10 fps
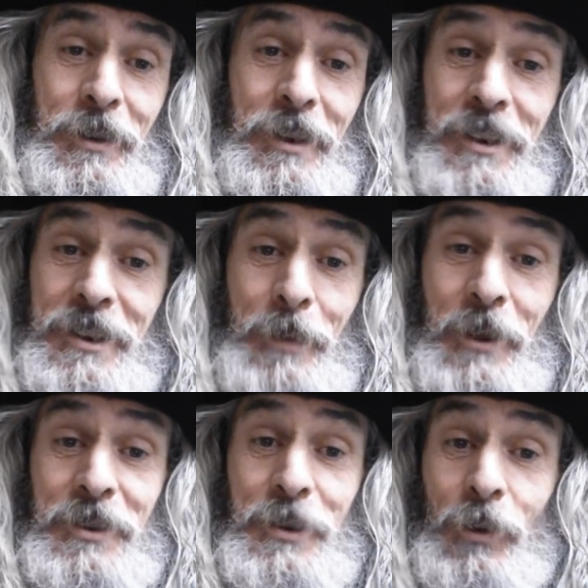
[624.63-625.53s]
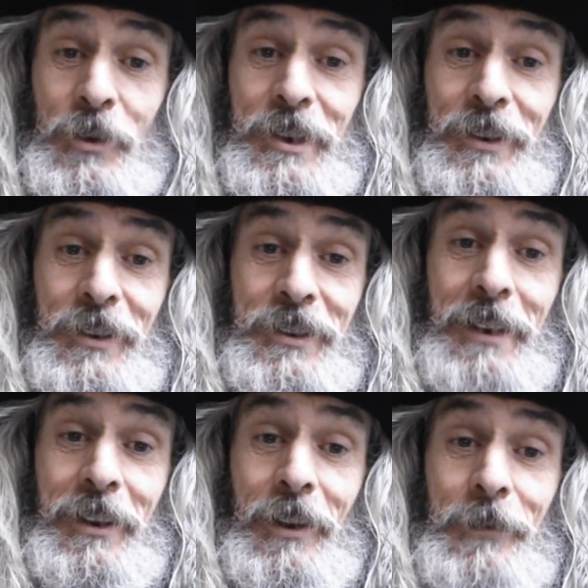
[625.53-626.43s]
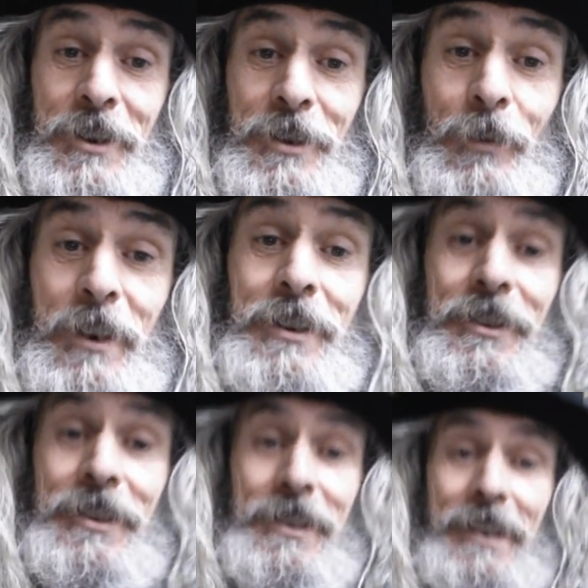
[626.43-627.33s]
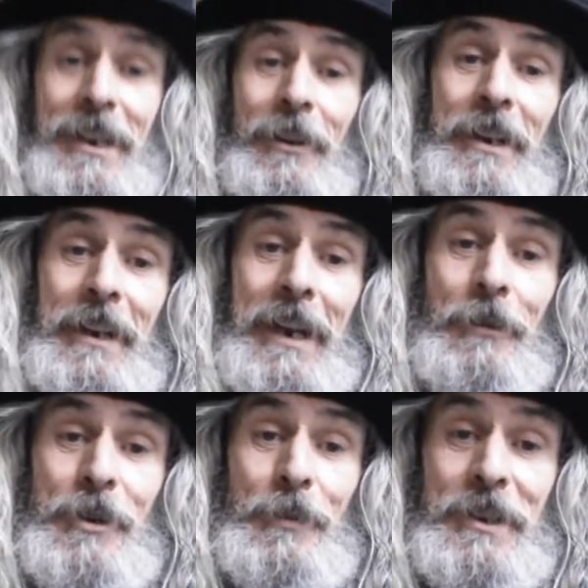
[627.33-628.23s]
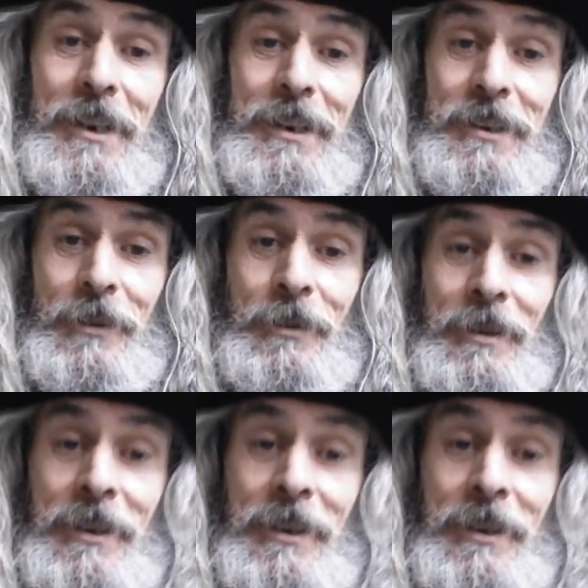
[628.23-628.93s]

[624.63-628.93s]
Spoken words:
as opposed to watching the television where you're just sitting there like a couch potato.